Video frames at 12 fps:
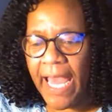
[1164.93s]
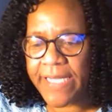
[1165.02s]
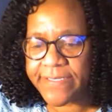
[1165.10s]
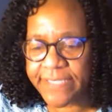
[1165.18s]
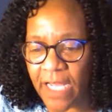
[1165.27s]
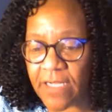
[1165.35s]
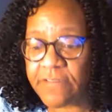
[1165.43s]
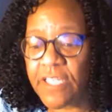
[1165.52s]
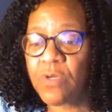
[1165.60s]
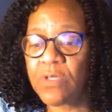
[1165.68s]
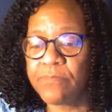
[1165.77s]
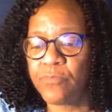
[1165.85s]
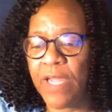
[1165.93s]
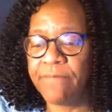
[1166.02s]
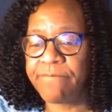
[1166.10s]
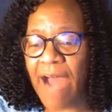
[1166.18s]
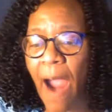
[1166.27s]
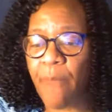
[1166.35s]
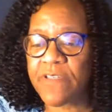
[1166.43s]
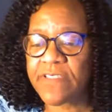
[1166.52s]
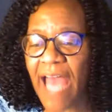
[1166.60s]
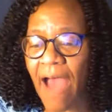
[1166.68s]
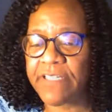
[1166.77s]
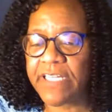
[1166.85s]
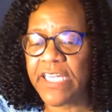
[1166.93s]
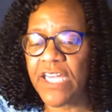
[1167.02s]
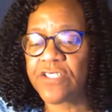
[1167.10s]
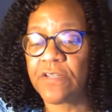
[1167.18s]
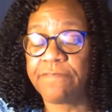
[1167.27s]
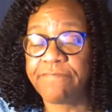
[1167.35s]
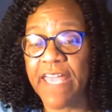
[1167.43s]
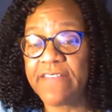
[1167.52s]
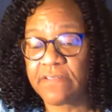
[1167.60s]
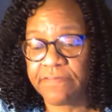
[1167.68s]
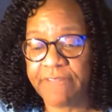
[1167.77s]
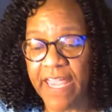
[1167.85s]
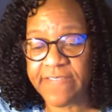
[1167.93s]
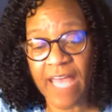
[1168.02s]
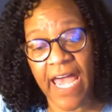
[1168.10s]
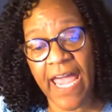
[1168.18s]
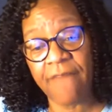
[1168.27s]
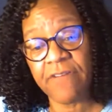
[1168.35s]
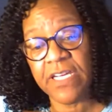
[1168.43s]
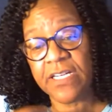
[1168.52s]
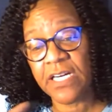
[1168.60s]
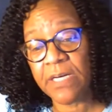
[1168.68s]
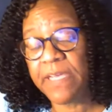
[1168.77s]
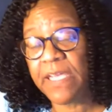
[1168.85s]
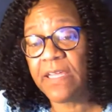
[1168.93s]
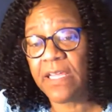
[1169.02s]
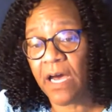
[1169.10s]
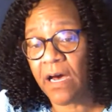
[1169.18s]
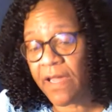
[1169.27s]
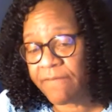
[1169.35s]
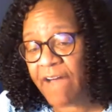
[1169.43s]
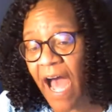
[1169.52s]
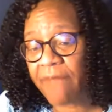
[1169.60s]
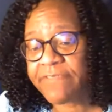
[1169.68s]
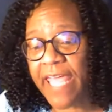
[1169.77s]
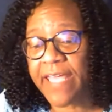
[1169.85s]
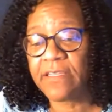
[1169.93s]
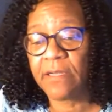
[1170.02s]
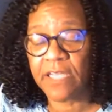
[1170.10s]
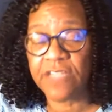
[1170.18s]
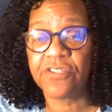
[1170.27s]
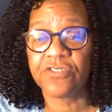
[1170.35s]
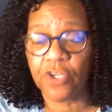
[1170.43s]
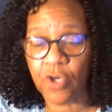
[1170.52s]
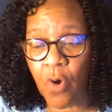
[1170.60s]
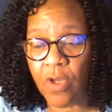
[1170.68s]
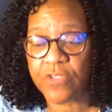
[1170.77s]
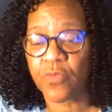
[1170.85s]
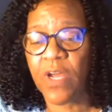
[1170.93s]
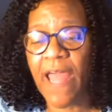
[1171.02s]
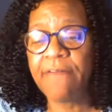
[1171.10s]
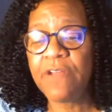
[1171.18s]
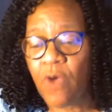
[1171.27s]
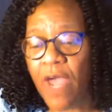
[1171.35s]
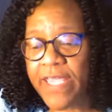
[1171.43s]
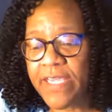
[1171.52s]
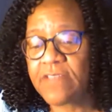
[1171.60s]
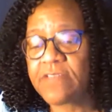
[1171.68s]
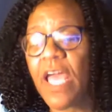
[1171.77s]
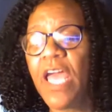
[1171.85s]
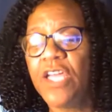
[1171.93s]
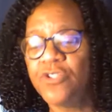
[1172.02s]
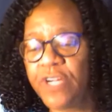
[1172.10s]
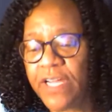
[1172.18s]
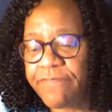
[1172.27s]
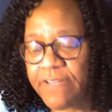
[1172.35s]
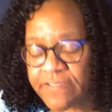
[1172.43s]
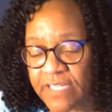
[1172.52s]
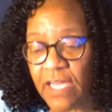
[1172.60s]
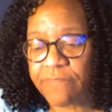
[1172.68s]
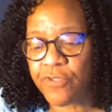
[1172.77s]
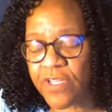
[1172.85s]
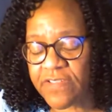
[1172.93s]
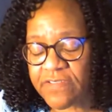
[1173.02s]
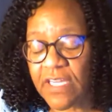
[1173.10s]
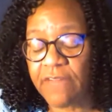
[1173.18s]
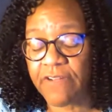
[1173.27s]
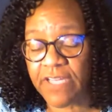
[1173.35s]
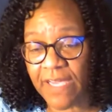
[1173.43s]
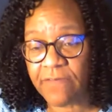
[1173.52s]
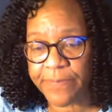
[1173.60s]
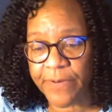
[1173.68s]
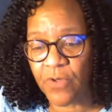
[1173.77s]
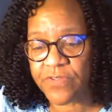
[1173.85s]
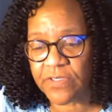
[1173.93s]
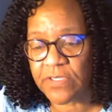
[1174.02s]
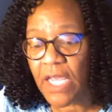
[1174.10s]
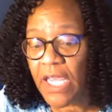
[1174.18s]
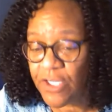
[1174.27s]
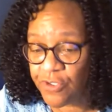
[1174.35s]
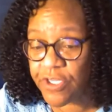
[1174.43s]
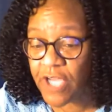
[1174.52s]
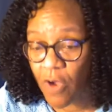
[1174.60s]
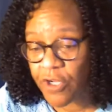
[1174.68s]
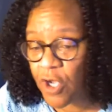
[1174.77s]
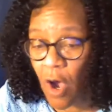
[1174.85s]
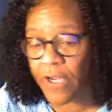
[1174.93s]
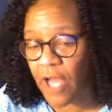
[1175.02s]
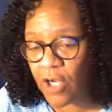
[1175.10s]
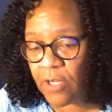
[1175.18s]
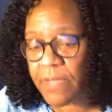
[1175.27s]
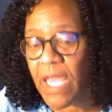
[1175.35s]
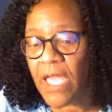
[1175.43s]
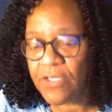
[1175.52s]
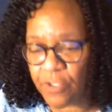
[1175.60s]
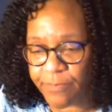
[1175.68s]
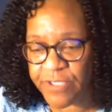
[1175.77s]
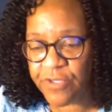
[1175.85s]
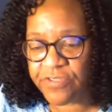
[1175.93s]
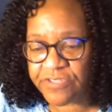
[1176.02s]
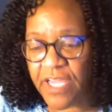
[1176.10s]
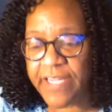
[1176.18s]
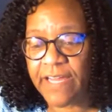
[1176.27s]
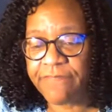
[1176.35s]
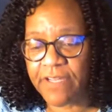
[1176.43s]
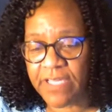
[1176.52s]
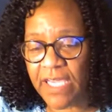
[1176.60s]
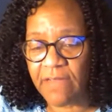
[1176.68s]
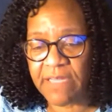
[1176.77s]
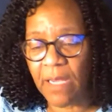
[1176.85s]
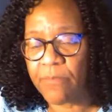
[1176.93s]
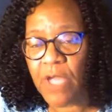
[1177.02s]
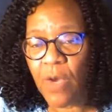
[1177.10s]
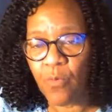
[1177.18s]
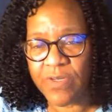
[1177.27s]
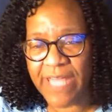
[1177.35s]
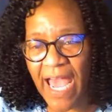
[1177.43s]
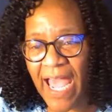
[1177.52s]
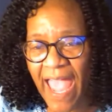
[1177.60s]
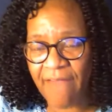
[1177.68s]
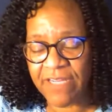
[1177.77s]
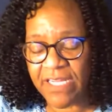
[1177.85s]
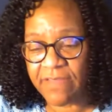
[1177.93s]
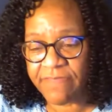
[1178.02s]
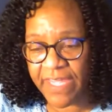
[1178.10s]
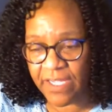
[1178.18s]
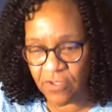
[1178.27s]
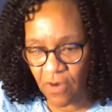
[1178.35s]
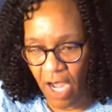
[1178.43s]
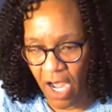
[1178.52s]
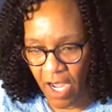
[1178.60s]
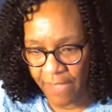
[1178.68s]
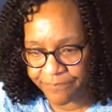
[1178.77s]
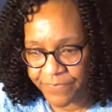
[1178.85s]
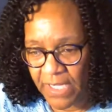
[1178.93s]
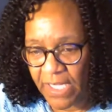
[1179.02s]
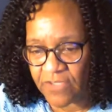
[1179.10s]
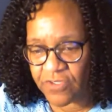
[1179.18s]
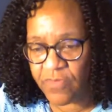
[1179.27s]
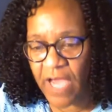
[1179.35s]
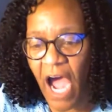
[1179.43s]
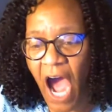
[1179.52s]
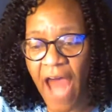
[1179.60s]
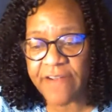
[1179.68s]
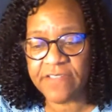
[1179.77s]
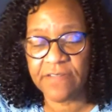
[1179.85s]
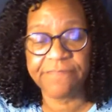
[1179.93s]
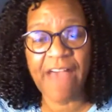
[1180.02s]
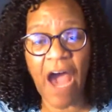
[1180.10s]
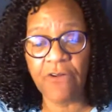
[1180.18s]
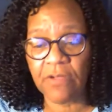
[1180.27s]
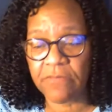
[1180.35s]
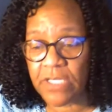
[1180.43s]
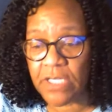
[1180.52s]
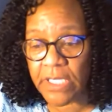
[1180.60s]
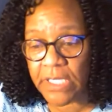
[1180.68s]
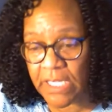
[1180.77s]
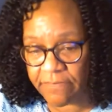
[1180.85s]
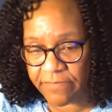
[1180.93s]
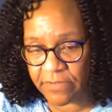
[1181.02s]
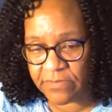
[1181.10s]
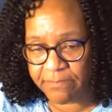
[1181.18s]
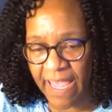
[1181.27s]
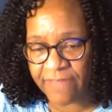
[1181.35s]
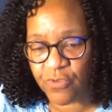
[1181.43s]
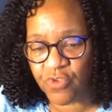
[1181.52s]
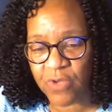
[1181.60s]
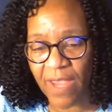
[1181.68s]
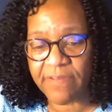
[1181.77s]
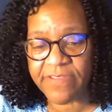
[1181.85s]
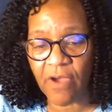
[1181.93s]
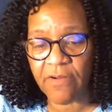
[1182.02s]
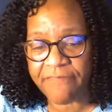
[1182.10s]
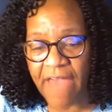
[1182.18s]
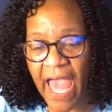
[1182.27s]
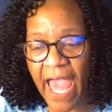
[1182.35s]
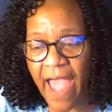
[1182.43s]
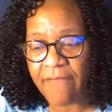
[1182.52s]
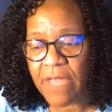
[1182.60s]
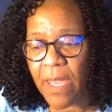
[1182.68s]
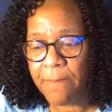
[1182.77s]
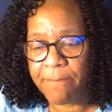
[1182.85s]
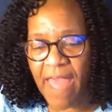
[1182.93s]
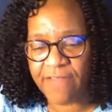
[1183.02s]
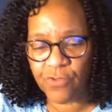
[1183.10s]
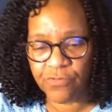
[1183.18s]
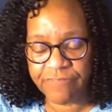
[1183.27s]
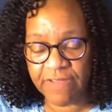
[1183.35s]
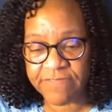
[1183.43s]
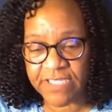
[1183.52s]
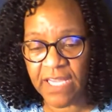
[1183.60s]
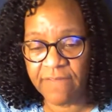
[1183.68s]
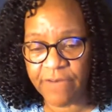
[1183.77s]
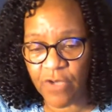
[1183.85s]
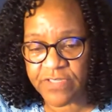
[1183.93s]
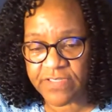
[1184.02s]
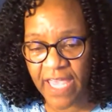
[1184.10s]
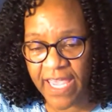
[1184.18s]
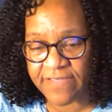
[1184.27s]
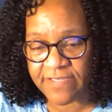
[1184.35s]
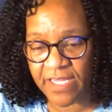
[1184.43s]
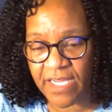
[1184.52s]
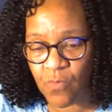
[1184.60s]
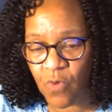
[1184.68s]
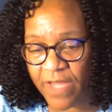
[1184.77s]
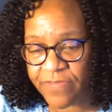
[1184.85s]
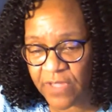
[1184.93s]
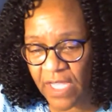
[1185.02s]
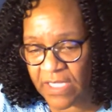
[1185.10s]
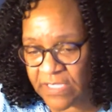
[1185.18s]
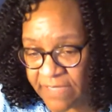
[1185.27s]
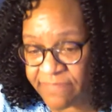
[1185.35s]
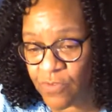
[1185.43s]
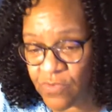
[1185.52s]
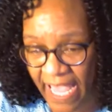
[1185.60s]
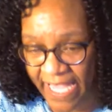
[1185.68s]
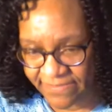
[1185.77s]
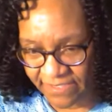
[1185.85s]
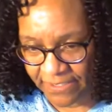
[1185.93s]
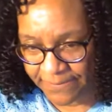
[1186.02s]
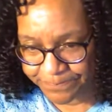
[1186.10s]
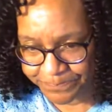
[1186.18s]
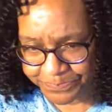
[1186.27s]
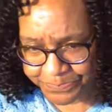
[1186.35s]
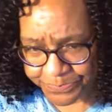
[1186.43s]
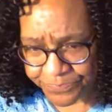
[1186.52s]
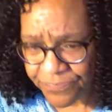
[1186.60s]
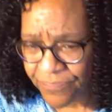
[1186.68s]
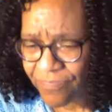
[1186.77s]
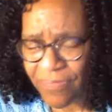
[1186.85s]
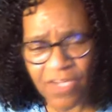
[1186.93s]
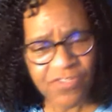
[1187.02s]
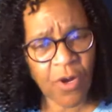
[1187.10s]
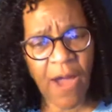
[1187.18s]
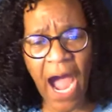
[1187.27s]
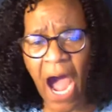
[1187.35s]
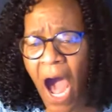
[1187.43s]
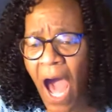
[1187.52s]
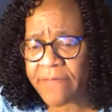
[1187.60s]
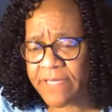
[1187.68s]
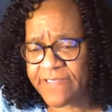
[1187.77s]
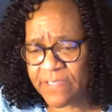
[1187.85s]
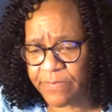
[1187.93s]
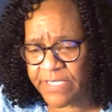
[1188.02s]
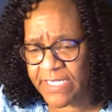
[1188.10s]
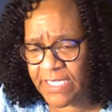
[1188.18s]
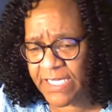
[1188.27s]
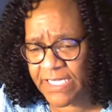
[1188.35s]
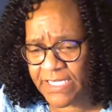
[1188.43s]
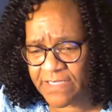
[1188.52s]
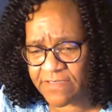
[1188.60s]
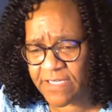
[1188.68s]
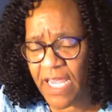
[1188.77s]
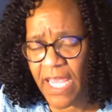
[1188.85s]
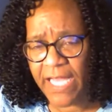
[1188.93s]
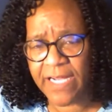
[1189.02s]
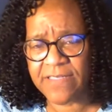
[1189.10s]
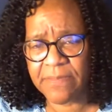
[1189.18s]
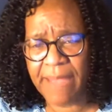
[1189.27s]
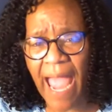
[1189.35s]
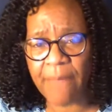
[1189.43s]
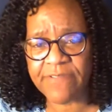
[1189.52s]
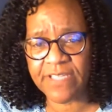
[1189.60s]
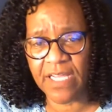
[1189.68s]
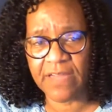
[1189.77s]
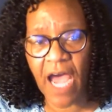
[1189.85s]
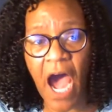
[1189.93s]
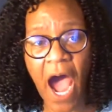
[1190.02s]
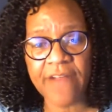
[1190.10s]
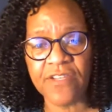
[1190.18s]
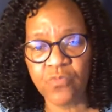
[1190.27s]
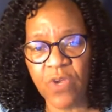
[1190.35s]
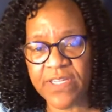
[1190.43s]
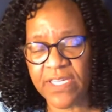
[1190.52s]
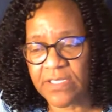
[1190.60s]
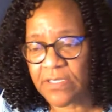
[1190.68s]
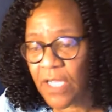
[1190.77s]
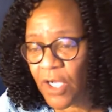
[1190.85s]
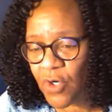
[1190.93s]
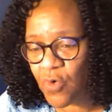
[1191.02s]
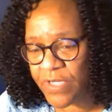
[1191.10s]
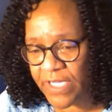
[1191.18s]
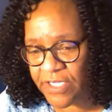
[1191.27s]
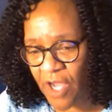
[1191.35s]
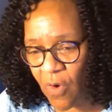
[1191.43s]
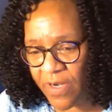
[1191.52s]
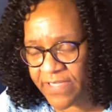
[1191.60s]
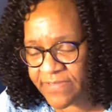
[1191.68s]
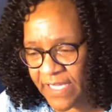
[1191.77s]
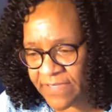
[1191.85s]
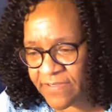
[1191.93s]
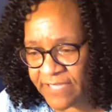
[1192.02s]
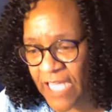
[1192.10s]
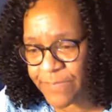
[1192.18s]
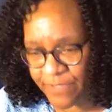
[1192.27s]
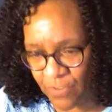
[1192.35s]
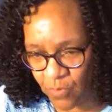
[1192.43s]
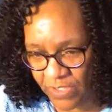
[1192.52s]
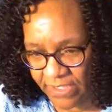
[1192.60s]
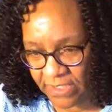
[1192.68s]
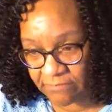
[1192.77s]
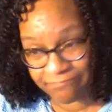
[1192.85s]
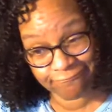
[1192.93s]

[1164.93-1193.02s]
Ideally, this would involve resolving the issue face to face. However, it could be uh, involved taking the issue to court. So whatever the way is, you can still you can still forgive a person. You can go to court on them, you but you still can forgive them without having anything in your heart. So the heart is the fountain of good and evil. Matthew 12 and 35, Matthew 15 verses 18, 1 and then through 19. So our heart needs to be cleansed because the Bible says the heart is wicked. Who can know? it's, it's desperately wicked.